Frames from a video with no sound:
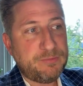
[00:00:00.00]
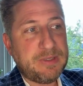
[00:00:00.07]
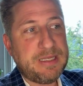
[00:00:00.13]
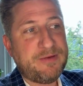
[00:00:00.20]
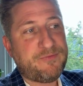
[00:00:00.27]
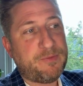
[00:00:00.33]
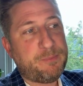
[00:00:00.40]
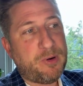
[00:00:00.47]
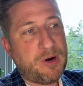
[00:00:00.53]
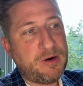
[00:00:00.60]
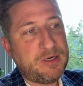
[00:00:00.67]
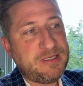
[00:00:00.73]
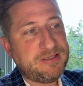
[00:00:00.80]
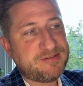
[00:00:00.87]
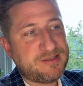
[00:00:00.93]
if a
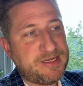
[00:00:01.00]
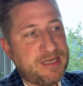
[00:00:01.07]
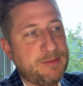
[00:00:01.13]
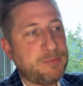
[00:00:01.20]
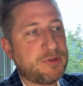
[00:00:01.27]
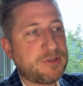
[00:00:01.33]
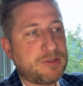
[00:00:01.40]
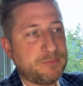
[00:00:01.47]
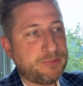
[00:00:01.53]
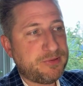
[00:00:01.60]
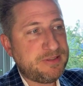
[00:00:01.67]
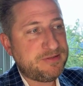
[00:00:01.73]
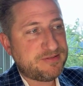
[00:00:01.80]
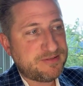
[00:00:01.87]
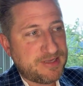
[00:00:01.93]
party is unable to
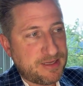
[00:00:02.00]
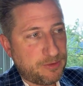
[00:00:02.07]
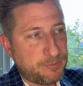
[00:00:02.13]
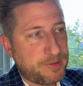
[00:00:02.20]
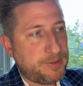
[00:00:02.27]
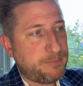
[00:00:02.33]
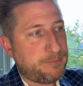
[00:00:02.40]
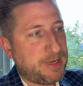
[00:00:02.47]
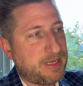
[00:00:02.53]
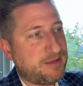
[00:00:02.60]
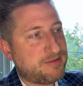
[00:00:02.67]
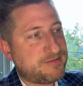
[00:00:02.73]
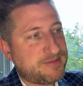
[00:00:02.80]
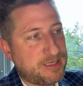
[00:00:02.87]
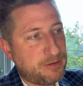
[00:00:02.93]
complete settlement by the
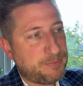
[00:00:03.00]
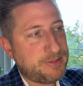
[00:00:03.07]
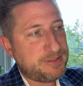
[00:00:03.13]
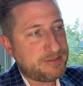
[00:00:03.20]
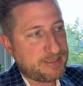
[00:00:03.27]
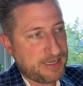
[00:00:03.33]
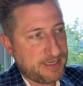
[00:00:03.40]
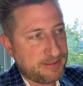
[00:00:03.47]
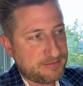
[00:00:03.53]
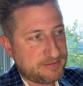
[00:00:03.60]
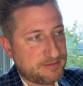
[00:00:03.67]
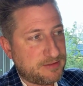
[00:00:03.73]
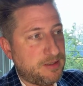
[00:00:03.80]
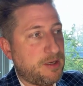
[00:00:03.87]
settlement date,